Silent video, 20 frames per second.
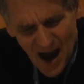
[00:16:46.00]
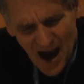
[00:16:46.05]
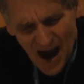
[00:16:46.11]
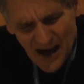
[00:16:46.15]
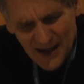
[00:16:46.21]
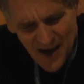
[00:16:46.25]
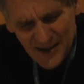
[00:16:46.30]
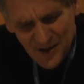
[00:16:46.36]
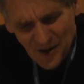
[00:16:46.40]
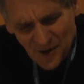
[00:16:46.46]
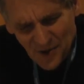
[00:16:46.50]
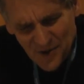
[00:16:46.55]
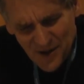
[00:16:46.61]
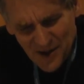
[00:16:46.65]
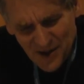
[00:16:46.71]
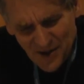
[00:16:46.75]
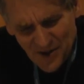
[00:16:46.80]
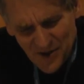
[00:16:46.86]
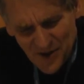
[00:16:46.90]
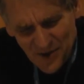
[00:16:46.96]
I don't
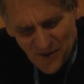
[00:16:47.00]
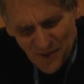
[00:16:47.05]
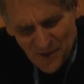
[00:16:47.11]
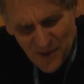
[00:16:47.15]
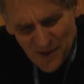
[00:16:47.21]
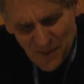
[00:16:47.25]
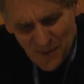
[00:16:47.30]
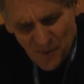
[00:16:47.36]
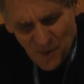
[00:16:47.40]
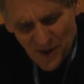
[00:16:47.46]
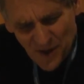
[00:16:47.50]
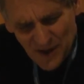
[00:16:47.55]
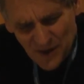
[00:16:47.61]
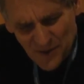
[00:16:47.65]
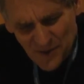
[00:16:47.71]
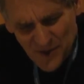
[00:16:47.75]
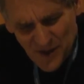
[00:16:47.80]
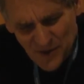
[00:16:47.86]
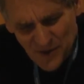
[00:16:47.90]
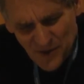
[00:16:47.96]
think there's ever been a point at
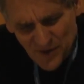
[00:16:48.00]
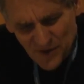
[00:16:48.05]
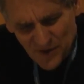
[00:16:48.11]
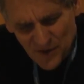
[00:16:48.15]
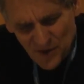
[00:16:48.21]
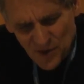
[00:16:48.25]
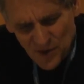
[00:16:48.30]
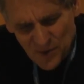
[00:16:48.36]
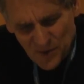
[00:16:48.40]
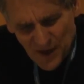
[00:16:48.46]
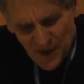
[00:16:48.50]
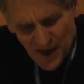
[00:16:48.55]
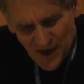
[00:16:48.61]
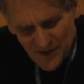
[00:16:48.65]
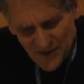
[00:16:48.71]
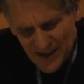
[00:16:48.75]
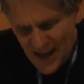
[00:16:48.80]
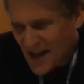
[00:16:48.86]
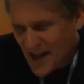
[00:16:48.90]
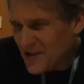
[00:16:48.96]
which I've sort of closed my eyes
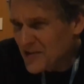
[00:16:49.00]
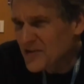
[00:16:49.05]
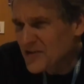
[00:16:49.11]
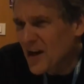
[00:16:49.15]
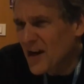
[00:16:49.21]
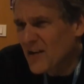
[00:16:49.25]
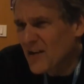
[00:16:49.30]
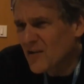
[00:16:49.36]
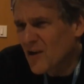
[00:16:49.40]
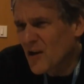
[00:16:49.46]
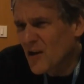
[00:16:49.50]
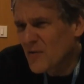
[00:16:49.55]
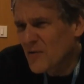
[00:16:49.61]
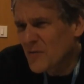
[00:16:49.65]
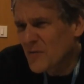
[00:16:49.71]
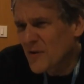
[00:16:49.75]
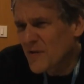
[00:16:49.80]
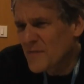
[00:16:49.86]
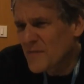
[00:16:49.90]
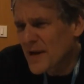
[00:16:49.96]
and had a dialogue
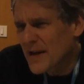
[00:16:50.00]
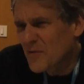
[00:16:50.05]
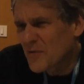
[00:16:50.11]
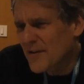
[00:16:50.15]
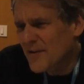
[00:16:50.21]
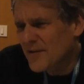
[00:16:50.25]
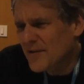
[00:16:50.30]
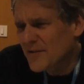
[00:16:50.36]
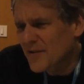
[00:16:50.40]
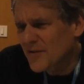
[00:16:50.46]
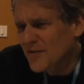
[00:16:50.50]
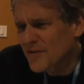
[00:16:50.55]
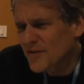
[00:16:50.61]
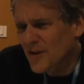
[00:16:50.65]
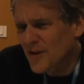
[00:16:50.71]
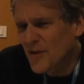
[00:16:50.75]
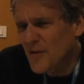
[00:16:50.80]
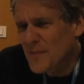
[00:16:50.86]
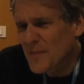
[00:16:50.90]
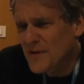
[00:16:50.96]
with one of my characters.
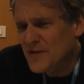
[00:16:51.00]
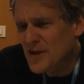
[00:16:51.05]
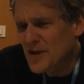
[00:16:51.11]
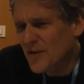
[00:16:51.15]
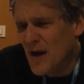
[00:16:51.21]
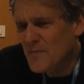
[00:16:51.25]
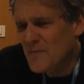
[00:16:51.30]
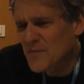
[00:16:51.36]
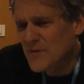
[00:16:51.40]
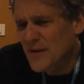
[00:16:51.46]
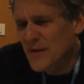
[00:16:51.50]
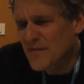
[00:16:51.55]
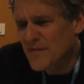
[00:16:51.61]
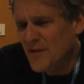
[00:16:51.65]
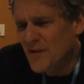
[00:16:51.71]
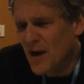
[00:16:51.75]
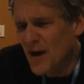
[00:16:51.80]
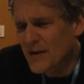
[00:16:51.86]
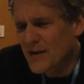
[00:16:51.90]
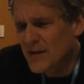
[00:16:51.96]
There have been times when I've
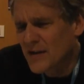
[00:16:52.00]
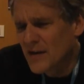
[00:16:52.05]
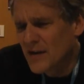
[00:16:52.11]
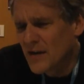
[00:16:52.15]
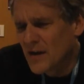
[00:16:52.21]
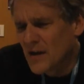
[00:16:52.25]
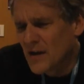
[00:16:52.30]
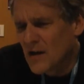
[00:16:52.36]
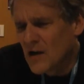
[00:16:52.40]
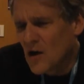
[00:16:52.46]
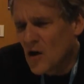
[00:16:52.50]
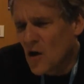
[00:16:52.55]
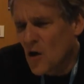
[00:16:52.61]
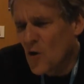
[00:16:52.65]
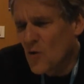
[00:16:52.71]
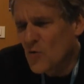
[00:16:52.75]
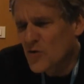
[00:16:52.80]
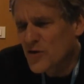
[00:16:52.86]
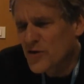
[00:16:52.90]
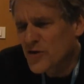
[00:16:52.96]
thought,
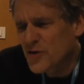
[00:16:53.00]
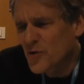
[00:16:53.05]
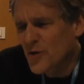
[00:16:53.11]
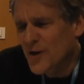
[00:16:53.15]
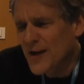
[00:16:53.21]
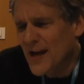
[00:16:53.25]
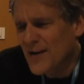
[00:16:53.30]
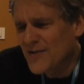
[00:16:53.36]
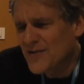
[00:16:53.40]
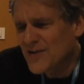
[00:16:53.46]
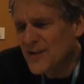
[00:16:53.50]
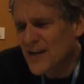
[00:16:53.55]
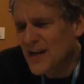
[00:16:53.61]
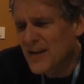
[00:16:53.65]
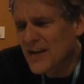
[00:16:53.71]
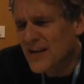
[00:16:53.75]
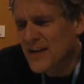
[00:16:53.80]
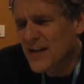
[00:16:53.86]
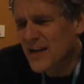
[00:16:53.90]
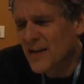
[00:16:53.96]
oh, the story has to
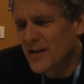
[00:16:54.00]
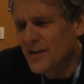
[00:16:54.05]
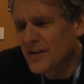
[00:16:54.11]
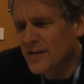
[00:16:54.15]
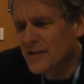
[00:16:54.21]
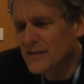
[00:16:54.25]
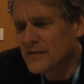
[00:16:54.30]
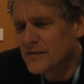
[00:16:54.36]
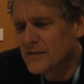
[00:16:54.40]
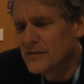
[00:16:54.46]
get here.